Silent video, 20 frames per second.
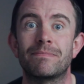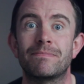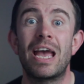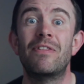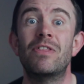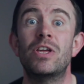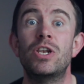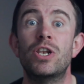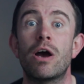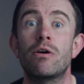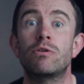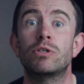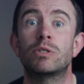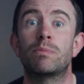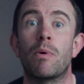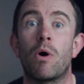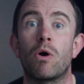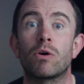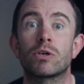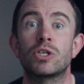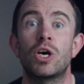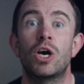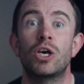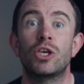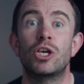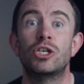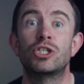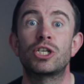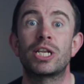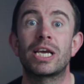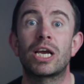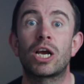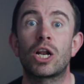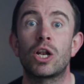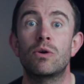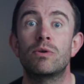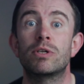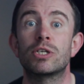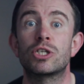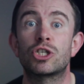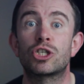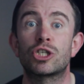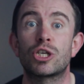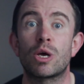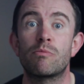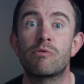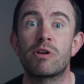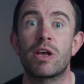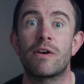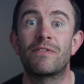In the notes box, you should include a summary